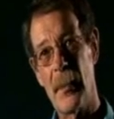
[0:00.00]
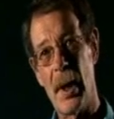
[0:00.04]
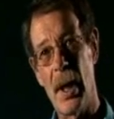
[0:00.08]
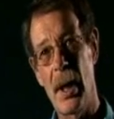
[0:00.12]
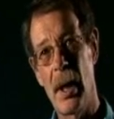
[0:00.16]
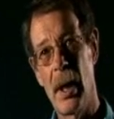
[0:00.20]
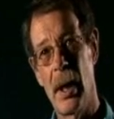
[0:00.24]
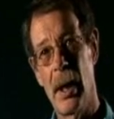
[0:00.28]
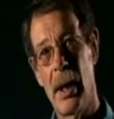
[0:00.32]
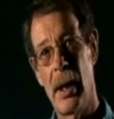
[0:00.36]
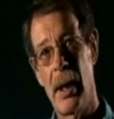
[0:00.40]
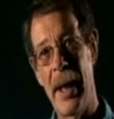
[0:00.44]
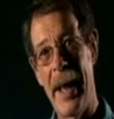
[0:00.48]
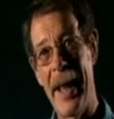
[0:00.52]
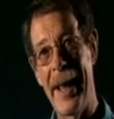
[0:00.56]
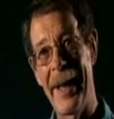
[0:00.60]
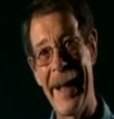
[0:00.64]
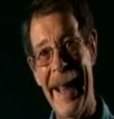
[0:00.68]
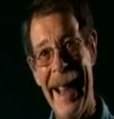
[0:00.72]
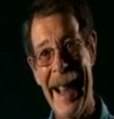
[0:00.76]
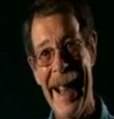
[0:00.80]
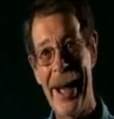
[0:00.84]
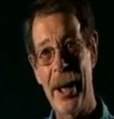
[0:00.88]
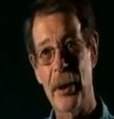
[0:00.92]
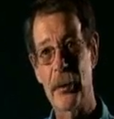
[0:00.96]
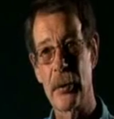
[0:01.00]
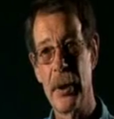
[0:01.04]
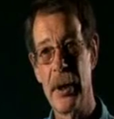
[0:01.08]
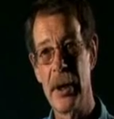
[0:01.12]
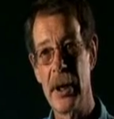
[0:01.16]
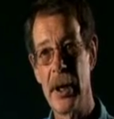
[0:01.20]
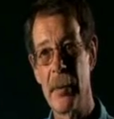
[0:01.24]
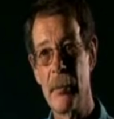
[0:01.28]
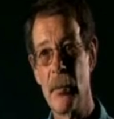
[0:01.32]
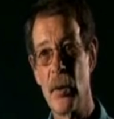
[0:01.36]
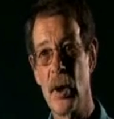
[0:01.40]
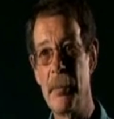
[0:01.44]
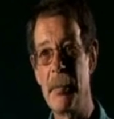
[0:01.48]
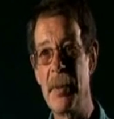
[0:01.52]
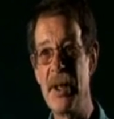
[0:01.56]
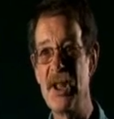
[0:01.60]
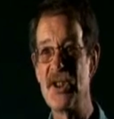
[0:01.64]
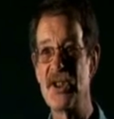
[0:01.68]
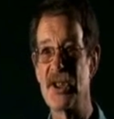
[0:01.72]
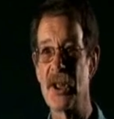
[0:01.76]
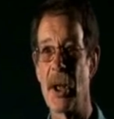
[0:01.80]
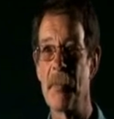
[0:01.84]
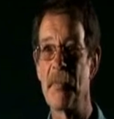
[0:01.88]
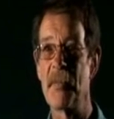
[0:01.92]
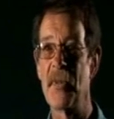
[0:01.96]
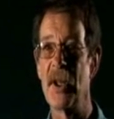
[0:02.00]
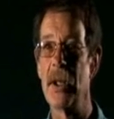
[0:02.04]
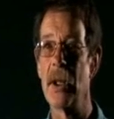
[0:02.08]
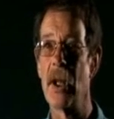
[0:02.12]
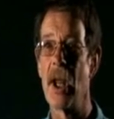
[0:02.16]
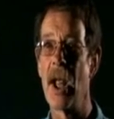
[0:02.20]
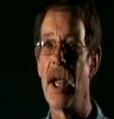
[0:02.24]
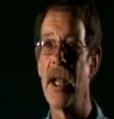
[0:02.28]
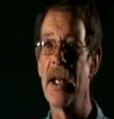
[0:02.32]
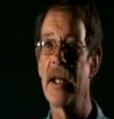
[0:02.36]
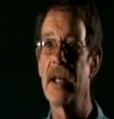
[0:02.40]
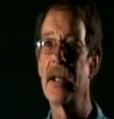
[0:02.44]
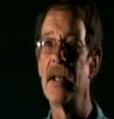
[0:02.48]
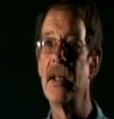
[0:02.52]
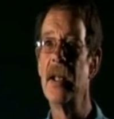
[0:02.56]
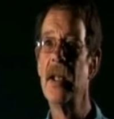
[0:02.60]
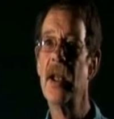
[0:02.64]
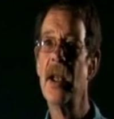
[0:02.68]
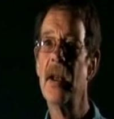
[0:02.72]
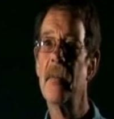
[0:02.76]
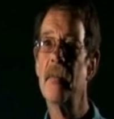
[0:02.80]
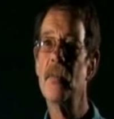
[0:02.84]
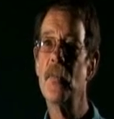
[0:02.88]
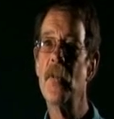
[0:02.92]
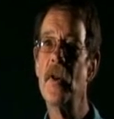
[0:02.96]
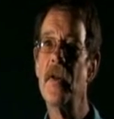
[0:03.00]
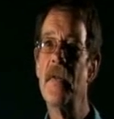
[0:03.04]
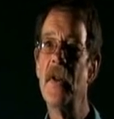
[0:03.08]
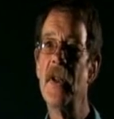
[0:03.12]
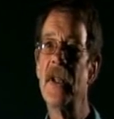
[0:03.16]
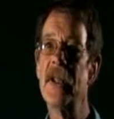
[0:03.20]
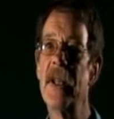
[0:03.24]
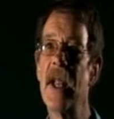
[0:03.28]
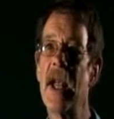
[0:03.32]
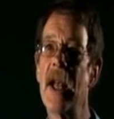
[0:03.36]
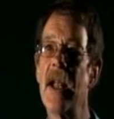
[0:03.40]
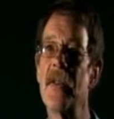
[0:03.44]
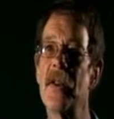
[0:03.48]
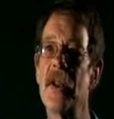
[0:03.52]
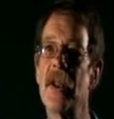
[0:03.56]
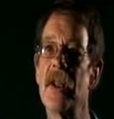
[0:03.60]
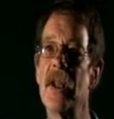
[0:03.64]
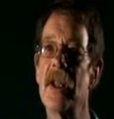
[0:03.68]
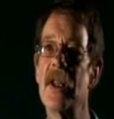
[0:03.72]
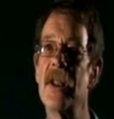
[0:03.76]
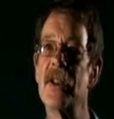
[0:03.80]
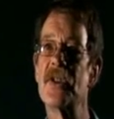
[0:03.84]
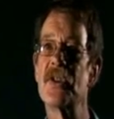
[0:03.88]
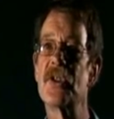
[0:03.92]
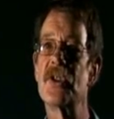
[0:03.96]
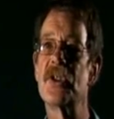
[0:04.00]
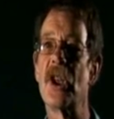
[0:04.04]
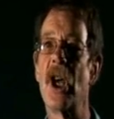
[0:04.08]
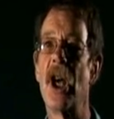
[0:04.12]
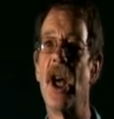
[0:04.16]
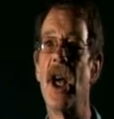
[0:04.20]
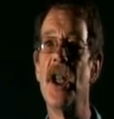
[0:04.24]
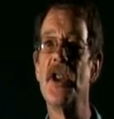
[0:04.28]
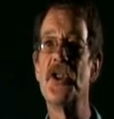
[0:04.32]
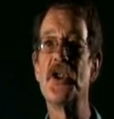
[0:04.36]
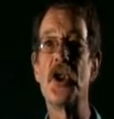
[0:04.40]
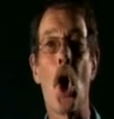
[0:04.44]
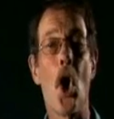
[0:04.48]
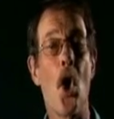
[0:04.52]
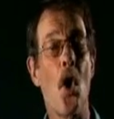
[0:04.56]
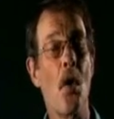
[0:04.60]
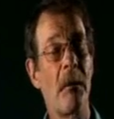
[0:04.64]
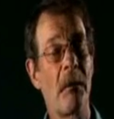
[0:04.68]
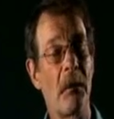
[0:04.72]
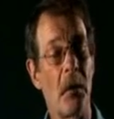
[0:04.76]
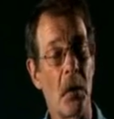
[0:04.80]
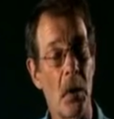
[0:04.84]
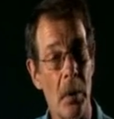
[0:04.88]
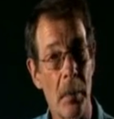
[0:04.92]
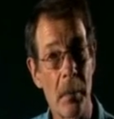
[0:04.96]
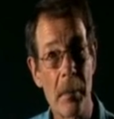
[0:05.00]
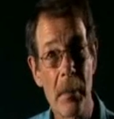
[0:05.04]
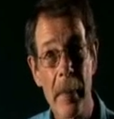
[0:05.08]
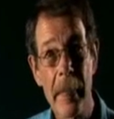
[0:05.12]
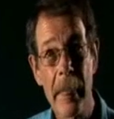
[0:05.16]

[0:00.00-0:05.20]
An acronym would be something like, moving down the list, TOEFL.